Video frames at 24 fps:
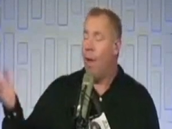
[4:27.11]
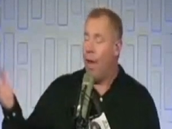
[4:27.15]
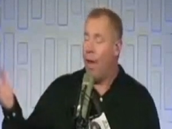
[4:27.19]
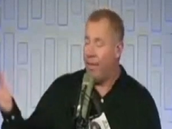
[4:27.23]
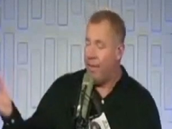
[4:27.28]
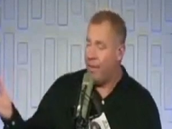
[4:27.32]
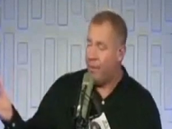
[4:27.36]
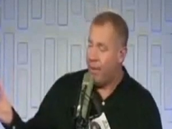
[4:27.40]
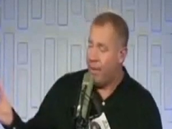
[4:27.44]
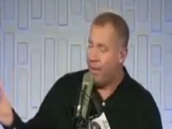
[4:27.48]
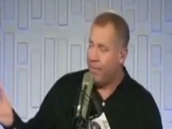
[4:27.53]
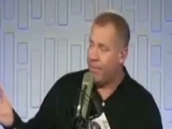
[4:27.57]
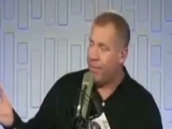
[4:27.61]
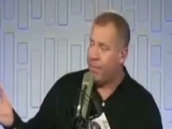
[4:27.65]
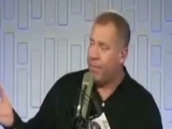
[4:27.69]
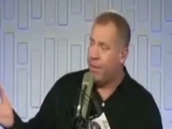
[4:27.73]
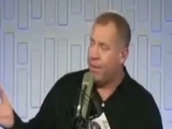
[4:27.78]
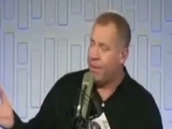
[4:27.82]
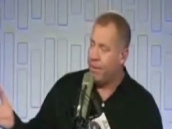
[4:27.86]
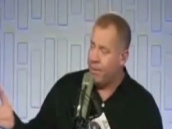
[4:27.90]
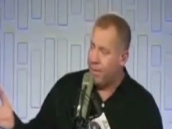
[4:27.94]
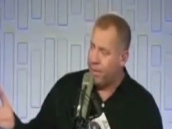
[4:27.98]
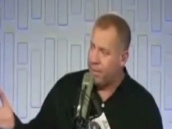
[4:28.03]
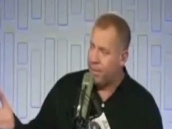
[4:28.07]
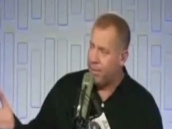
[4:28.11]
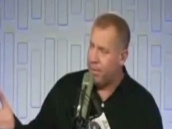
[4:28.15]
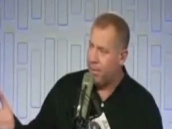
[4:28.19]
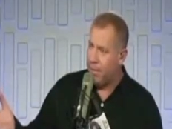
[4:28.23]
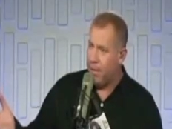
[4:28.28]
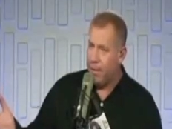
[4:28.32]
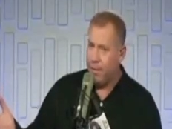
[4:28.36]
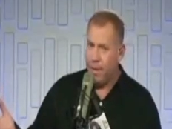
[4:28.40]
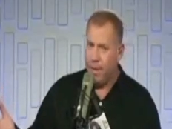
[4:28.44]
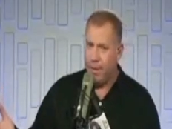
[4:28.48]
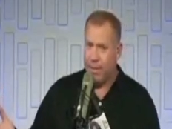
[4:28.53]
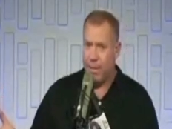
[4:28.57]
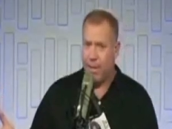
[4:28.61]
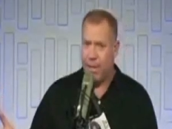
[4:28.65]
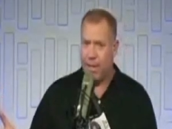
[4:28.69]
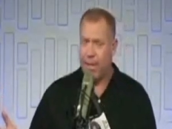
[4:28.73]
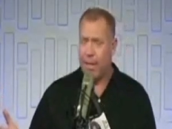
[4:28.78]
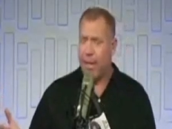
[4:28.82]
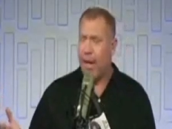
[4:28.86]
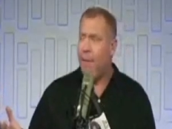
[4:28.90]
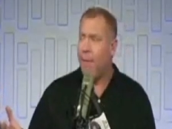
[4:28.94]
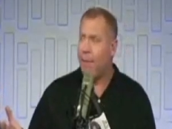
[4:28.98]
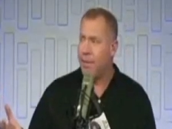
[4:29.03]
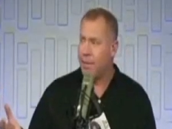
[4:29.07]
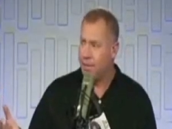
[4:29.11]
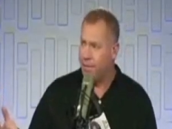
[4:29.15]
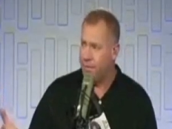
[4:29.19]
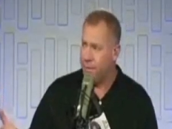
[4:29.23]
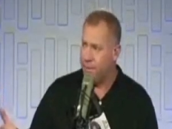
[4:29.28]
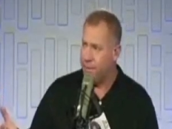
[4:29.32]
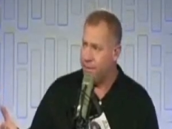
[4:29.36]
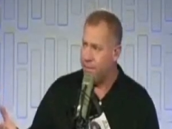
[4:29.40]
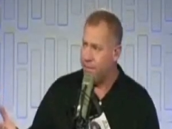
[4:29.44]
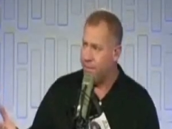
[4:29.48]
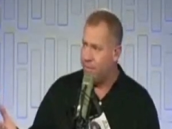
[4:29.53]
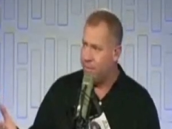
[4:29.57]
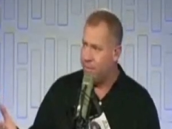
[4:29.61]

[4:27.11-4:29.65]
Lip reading: Well, I think we have to talk about the economics of this.